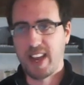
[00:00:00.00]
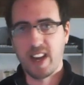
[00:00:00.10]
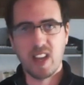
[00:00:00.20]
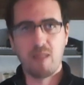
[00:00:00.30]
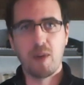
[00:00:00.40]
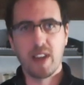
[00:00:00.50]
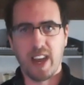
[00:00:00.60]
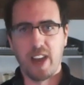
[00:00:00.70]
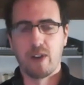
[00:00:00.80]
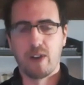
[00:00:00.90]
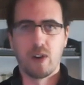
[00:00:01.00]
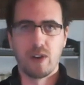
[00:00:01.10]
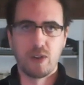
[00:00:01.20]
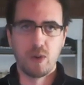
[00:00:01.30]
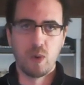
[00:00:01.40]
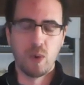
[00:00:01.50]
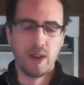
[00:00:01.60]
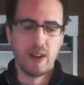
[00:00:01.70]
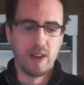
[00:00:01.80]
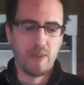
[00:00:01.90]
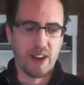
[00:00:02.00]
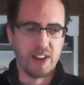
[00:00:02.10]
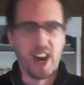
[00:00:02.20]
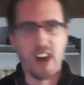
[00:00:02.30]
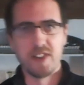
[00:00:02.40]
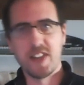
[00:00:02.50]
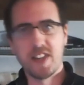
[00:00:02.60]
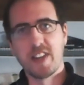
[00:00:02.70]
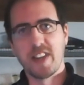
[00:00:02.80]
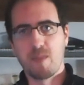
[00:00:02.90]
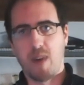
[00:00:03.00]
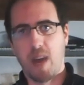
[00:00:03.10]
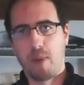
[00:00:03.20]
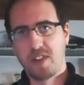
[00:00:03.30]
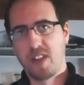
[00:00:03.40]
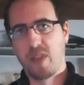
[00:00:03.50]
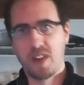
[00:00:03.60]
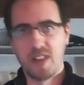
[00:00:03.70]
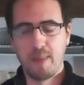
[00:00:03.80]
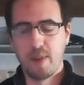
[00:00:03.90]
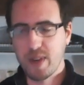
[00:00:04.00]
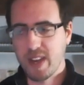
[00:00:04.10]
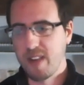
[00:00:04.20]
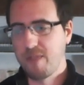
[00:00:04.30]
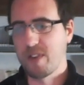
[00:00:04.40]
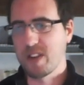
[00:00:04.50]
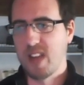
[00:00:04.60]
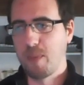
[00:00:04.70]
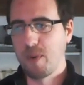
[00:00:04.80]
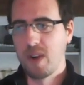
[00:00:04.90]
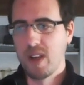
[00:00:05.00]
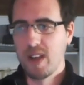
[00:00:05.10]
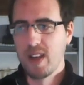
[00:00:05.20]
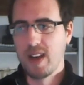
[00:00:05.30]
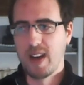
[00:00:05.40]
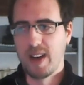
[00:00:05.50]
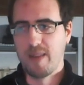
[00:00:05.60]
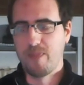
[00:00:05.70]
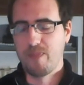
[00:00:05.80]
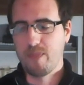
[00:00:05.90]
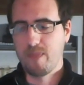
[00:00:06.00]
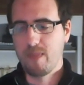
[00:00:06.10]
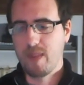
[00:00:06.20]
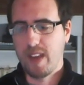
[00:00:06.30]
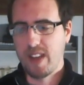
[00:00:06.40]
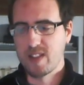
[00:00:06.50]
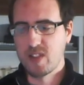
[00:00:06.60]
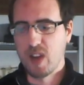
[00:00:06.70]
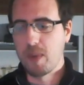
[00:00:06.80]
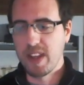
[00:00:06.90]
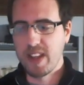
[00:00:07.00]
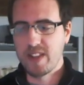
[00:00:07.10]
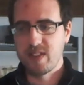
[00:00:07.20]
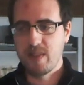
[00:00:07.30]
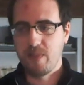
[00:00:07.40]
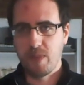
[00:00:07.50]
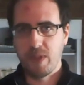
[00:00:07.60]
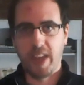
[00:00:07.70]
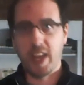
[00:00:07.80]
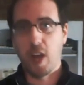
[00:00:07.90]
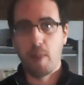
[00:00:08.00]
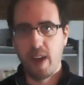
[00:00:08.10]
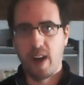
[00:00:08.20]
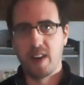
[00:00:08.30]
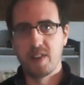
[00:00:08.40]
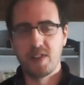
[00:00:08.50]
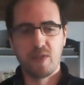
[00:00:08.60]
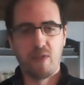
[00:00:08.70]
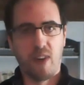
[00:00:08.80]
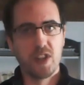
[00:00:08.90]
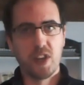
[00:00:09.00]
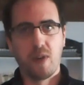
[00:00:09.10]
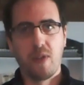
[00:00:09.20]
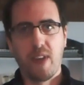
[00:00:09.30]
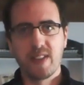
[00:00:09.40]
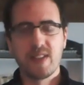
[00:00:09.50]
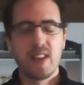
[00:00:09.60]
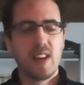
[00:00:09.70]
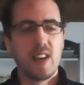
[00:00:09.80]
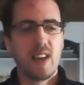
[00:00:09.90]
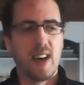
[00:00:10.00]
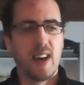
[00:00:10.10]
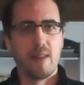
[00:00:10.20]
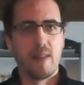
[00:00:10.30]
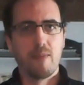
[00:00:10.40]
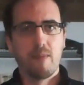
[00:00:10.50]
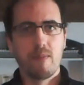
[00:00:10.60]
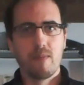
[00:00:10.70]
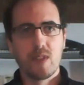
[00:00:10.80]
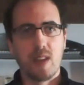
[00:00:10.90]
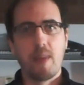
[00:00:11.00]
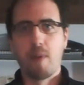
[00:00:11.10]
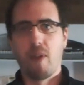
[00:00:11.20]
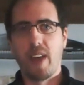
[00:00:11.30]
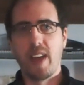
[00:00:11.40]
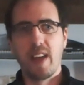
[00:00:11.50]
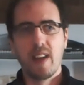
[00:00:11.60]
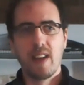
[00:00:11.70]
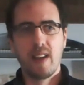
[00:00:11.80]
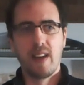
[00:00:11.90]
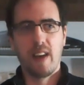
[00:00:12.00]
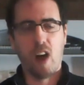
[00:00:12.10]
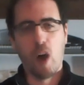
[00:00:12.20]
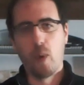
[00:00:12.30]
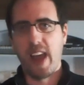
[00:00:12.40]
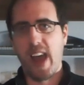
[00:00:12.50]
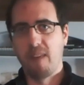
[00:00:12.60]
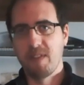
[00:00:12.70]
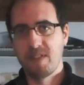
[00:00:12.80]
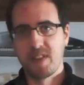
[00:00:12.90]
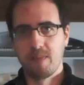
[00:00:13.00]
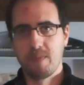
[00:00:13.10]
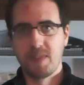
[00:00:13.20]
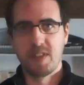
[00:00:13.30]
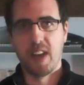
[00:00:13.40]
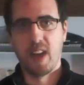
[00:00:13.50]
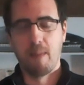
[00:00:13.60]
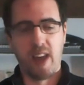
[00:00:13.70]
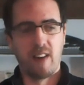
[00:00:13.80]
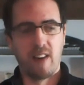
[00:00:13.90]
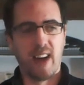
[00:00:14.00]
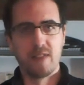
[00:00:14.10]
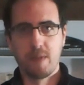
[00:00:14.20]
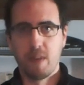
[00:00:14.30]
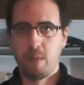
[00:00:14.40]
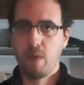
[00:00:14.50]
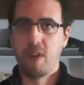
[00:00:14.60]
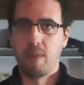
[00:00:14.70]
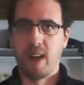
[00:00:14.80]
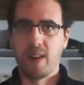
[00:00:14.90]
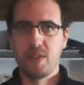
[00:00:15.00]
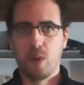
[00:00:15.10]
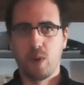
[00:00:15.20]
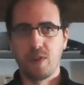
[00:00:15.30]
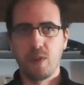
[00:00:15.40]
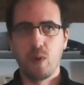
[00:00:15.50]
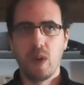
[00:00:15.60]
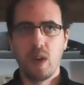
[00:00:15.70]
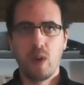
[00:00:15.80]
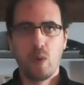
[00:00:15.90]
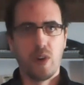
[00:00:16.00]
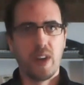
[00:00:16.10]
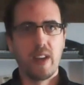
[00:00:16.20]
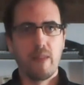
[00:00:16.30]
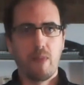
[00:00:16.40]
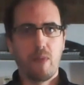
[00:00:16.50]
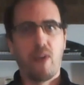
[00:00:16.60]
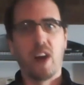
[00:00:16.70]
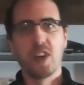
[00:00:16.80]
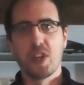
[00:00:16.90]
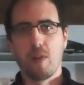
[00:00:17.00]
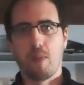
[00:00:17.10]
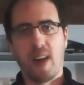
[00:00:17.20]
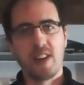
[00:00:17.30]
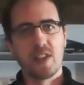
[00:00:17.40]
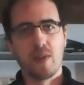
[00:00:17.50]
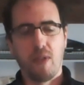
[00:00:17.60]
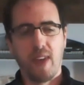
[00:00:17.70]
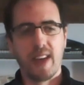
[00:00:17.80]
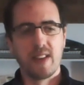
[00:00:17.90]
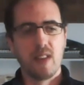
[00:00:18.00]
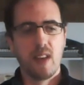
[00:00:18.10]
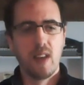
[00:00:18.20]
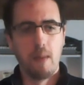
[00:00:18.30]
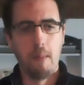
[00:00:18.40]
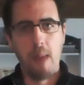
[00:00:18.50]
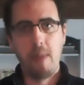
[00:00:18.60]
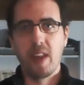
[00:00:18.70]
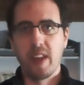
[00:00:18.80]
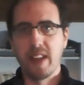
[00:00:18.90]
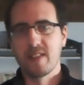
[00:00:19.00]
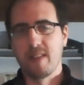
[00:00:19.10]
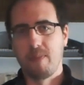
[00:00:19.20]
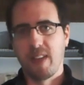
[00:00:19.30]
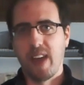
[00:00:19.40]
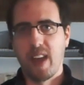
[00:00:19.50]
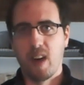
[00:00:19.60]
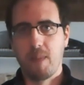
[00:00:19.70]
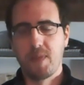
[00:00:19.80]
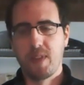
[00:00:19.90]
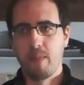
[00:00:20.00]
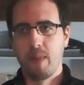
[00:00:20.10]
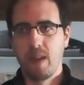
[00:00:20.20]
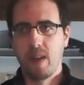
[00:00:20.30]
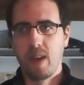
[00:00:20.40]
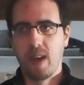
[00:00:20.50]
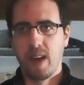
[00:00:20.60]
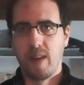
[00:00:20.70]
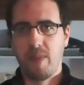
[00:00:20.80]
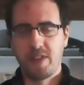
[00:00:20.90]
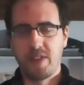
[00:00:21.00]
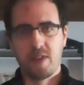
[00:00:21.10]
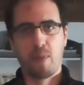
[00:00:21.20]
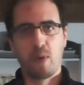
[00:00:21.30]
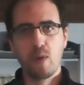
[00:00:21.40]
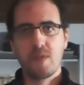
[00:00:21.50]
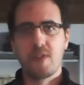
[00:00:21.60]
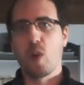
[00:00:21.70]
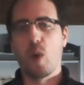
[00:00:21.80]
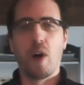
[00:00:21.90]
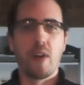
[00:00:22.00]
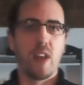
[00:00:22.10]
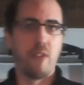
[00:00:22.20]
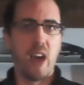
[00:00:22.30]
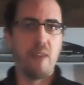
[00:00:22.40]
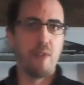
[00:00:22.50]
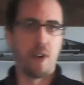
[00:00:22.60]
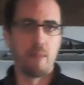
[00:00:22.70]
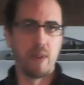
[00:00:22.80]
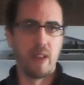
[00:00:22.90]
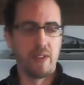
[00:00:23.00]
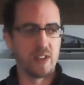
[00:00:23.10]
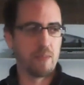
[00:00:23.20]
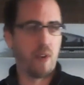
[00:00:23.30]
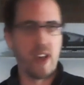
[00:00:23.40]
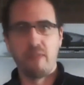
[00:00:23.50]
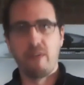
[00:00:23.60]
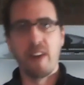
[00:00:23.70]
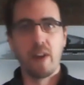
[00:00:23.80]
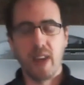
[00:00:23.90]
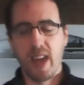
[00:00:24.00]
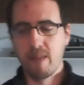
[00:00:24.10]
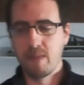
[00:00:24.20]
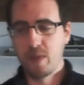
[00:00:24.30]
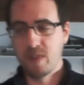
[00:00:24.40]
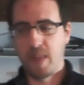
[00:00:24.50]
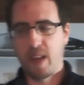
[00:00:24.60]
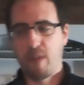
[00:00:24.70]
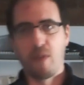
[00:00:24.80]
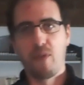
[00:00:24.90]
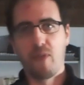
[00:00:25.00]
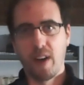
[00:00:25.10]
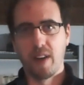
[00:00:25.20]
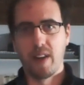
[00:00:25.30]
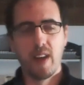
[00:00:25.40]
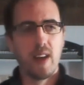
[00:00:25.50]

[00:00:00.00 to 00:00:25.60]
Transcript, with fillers: can communicate or, or do an entire sentence by pressing the W key, for example. Um, and some needs, they go beyond just functional things. Um, some people, they already have a system set up that allows them to move their mouse or do really functional, practical things. Maybe they need something that helps them uh, just improves their quality of life a little bit, just play a video game, do something for fun.